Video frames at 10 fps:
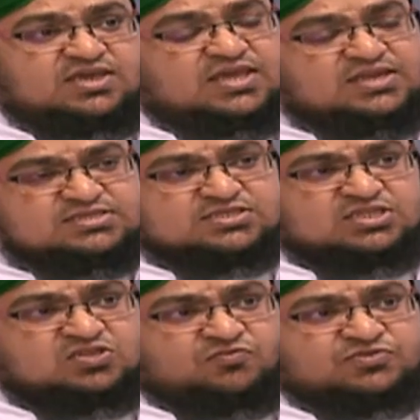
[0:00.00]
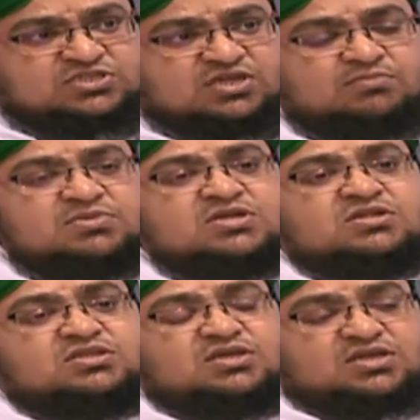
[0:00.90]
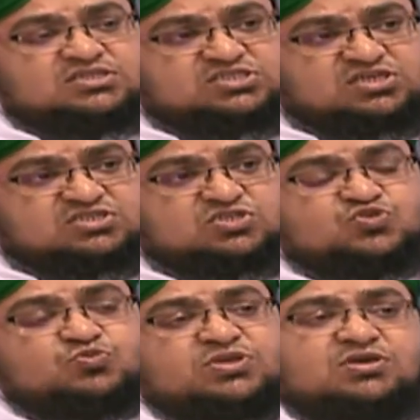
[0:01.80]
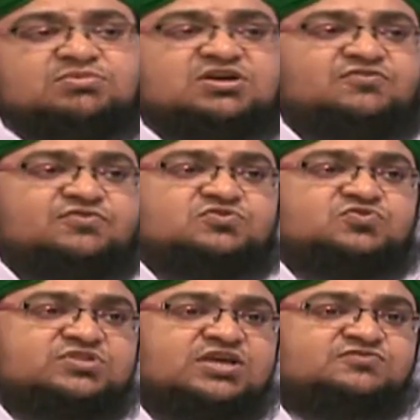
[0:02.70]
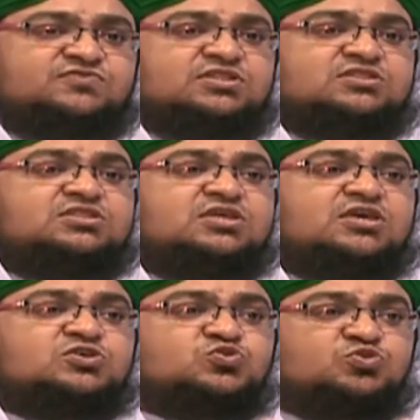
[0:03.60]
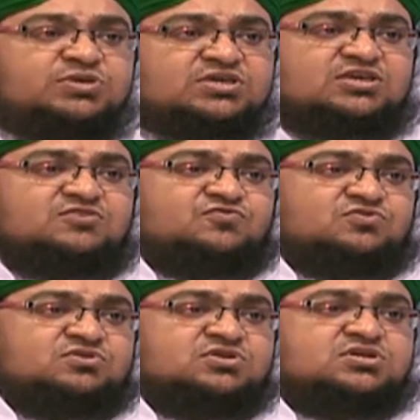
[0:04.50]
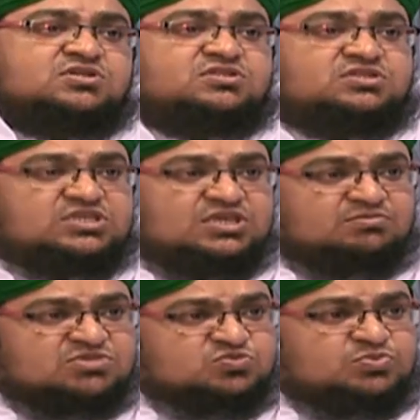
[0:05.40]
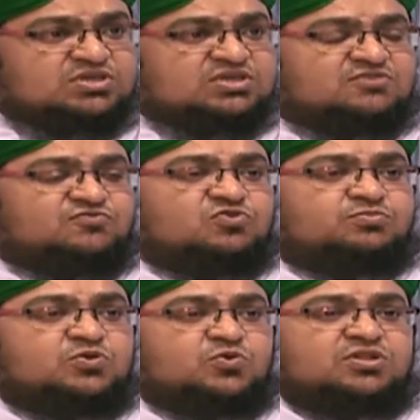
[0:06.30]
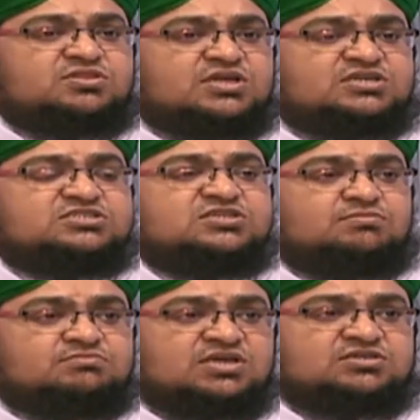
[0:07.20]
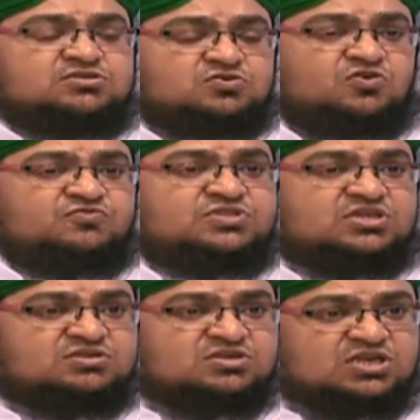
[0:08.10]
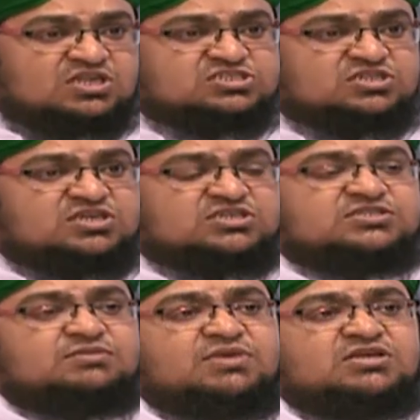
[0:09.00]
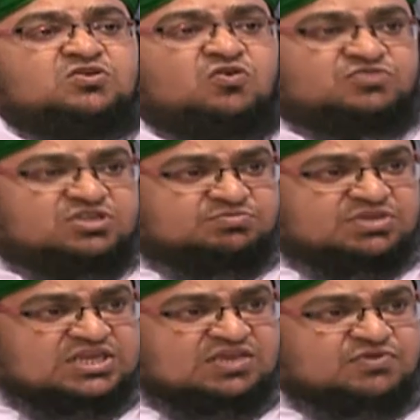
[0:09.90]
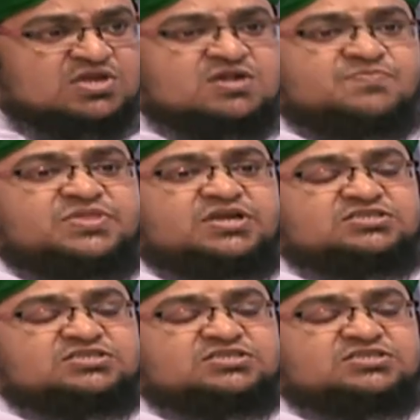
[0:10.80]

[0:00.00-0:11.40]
any essential of Islam, there are chances to become kafir. So that's why they should be careful. They must be careful, because that is the matter of their religion, that is the matter of their belief, that